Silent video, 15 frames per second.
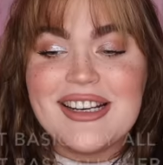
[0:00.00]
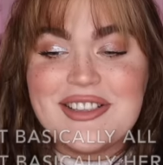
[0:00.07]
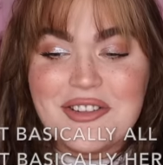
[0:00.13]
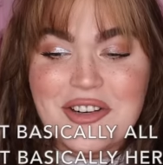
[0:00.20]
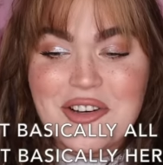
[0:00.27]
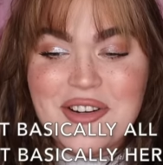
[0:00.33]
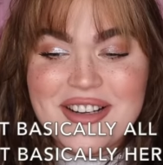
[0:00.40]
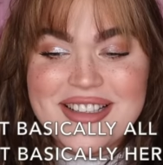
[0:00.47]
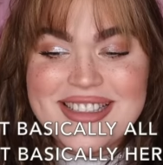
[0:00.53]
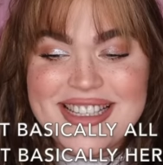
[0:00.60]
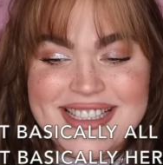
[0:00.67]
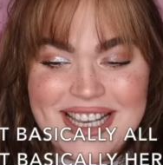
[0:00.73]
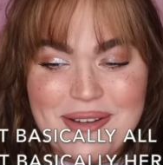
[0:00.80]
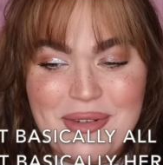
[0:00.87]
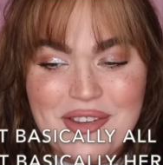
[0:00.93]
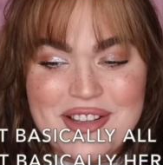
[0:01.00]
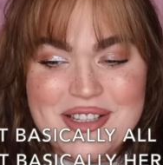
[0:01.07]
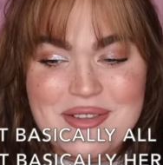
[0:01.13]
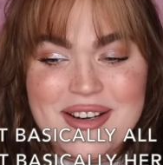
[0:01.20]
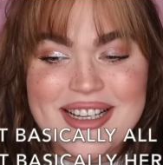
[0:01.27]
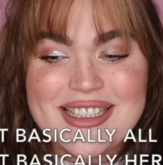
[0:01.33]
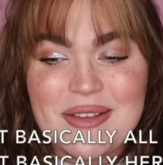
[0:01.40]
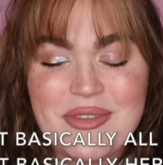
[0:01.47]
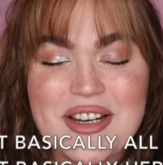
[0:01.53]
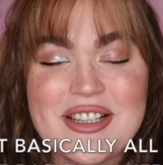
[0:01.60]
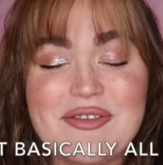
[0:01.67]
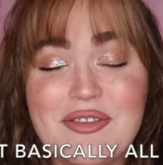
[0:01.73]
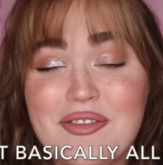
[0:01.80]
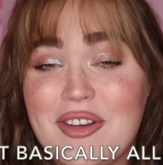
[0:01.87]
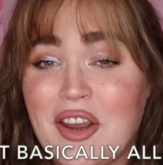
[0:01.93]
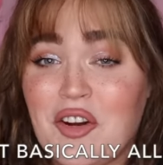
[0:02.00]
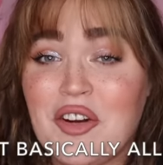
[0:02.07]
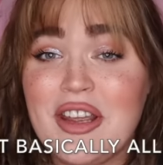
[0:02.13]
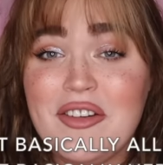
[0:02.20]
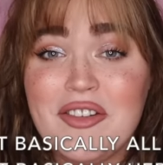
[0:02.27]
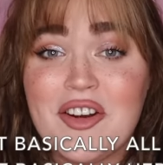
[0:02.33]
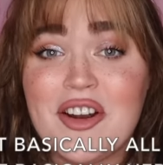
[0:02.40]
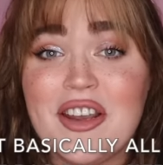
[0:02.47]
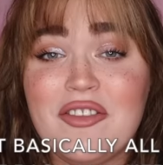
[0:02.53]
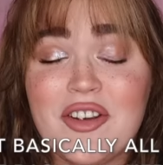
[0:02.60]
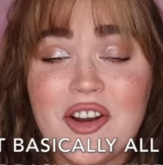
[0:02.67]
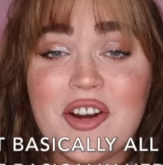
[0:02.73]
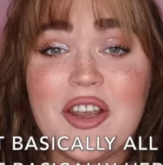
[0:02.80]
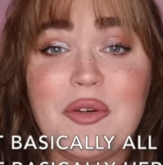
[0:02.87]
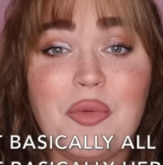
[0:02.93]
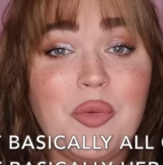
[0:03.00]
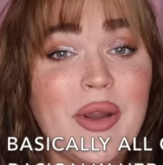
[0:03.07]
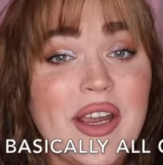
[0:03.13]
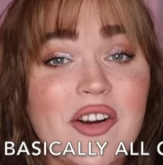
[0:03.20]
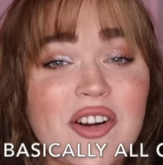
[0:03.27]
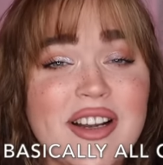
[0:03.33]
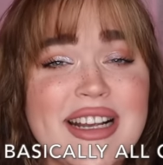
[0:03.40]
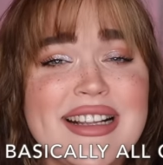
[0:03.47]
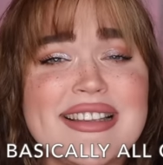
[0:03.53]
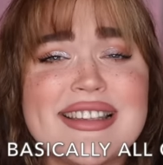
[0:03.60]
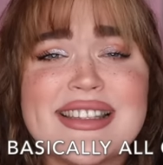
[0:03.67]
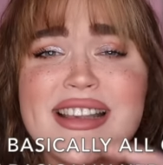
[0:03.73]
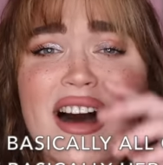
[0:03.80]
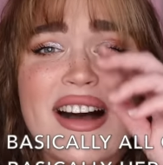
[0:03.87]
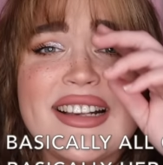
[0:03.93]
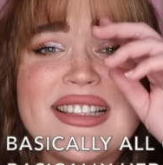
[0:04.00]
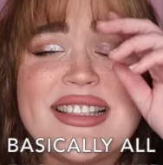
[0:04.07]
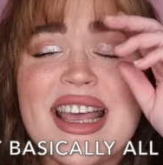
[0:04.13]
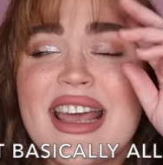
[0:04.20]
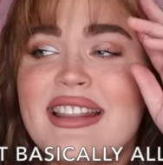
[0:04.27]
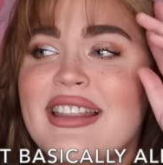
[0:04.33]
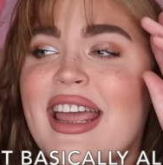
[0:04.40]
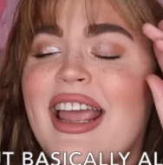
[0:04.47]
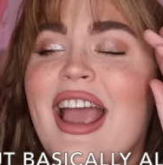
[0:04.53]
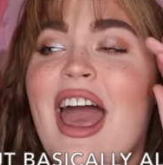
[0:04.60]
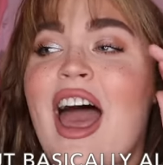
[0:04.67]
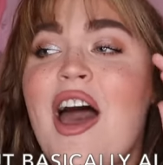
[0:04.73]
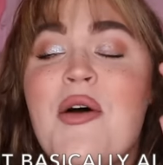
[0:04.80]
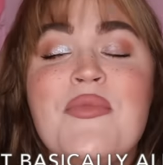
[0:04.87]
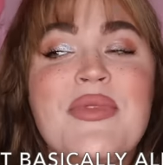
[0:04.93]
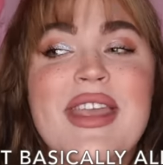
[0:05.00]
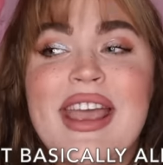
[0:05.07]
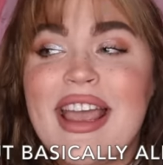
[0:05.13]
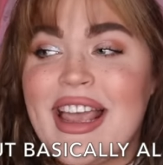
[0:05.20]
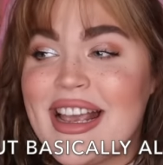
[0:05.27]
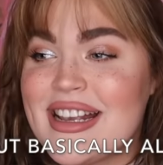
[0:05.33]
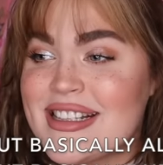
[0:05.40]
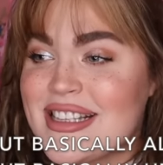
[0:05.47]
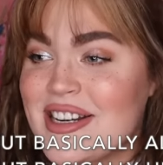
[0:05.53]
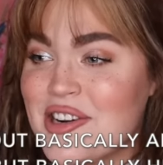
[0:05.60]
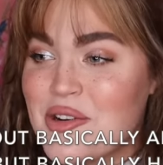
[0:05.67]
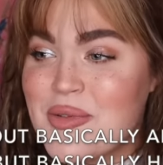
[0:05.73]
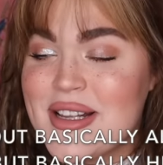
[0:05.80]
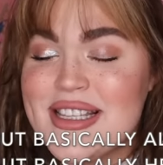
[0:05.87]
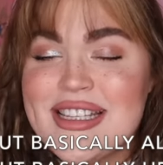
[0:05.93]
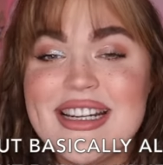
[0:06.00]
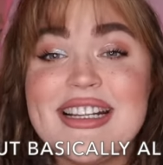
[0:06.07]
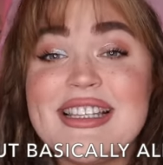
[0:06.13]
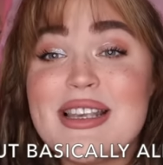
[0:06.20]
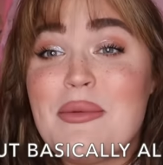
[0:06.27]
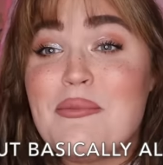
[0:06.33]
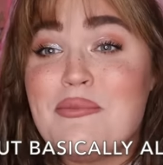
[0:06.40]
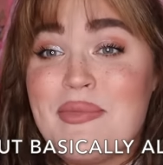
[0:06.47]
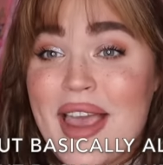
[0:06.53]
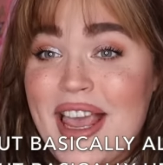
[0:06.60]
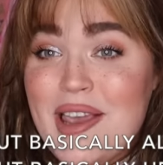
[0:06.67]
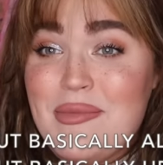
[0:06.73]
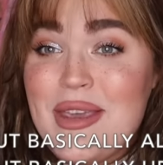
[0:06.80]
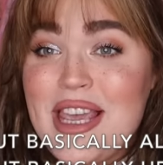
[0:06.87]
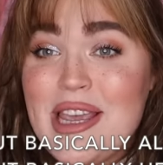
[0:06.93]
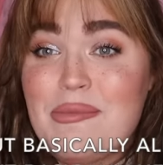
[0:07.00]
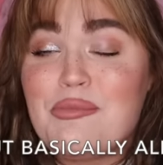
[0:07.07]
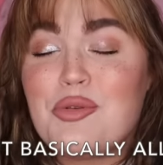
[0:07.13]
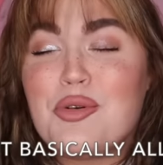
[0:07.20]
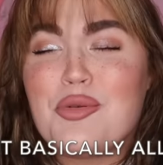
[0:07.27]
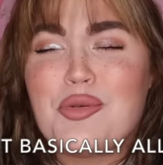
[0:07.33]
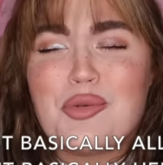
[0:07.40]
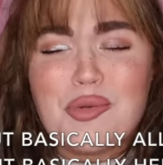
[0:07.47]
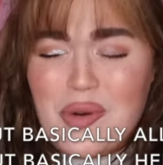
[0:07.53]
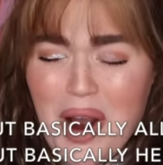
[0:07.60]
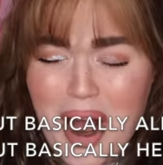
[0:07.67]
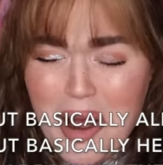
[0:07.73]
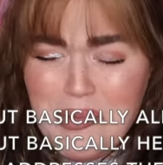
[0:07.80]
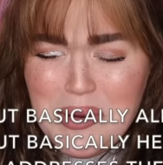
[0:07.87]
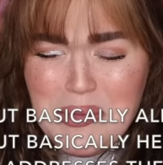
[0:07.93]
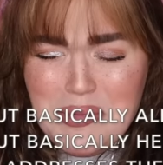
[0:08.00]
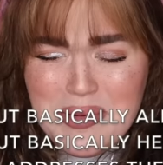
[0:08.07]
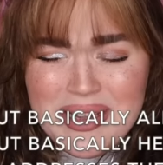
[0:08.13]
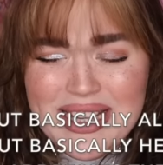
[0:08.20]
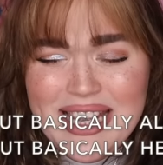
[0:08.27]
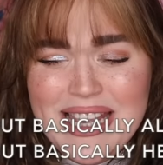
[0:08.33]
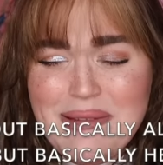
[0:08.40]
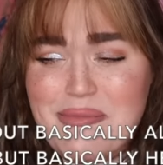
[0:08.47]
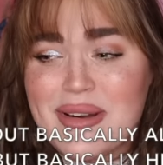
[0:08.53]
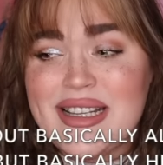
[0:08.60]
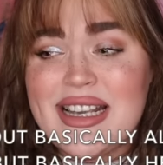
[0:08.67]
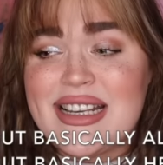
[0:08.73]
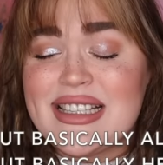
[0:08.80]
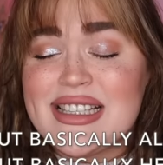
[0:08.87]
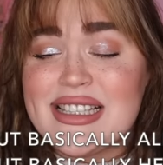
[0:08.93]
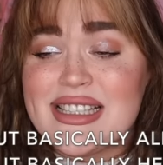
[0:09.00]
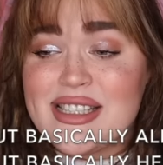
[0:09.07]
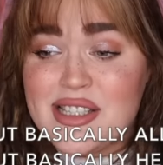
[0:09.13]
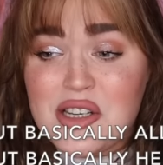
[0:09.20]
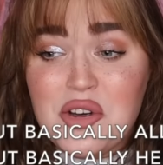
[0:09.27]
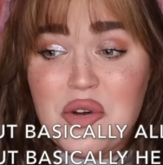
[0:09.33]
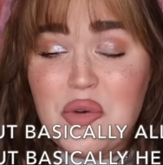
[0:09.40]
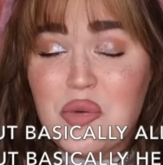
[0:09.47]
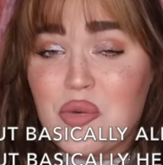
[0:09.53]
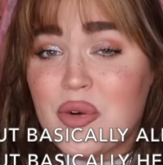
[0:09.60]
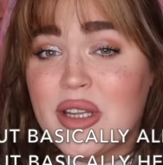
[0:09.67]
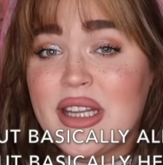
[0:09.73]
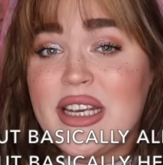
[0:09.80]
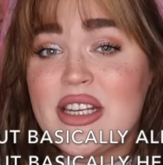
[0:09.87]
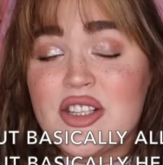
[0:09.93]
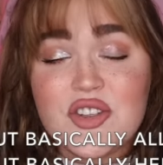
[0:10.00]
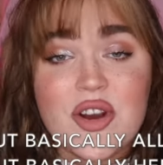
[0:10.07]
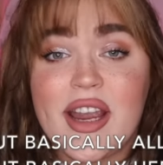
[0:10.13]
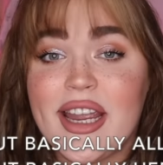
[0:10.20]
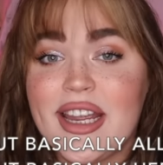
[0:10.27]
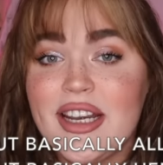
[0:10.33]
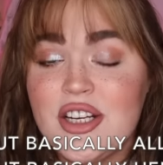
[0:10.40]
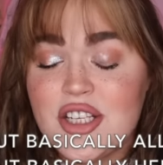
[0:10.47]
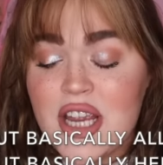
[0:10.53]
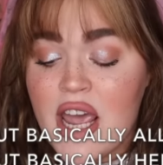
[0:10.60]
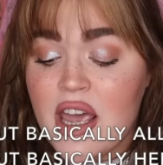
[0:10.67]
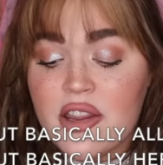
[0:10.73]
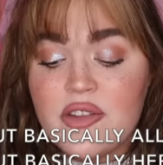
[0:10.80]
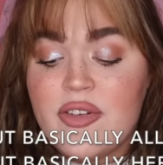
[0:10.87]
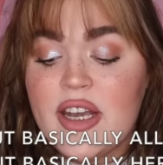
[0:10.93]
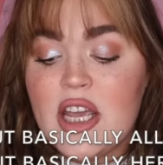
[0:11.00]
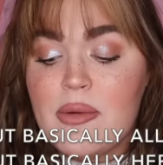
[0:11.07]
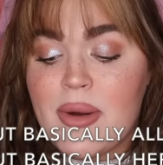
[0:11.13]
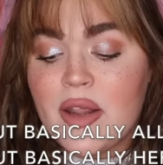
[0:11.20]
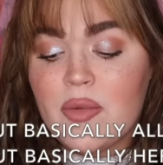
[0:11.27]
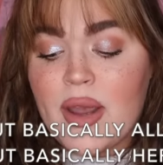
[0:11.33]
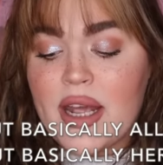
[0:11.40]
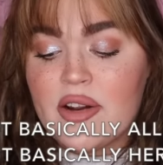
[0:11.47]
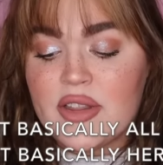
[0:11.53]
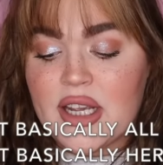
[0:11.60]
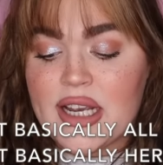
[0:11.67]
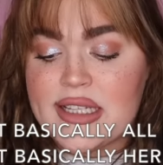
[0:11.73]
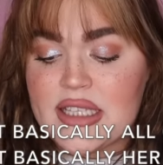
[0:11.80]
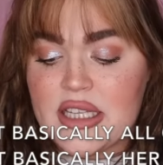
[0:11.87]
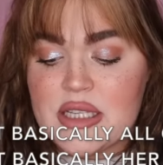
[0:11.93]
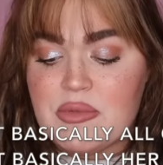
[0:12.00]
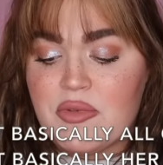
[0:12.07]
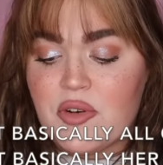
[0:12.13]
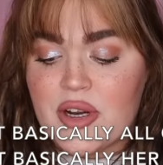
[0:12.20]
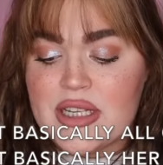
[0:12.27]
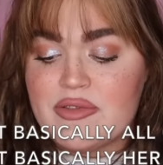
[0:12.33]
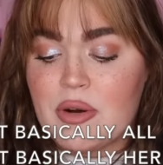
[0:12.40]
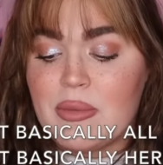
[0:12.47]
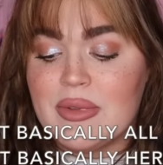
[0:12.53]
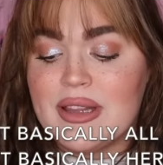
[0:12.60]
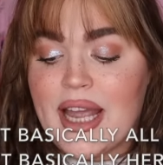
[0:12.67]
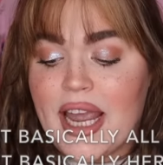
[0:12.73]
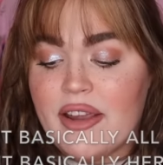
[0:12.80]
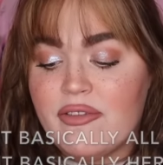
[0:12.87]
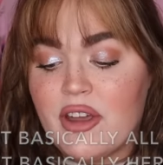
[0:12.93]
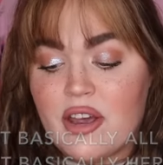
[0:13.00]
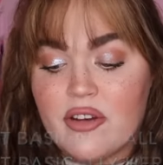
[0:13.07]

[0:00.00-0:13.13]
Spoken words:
I don't know what else to say about this one except that it's very, very, very weird and sus and like, is it a coincidence? Maybe, probably, but it's still really strange. The video, by the way, I don't think I said this before, is from Life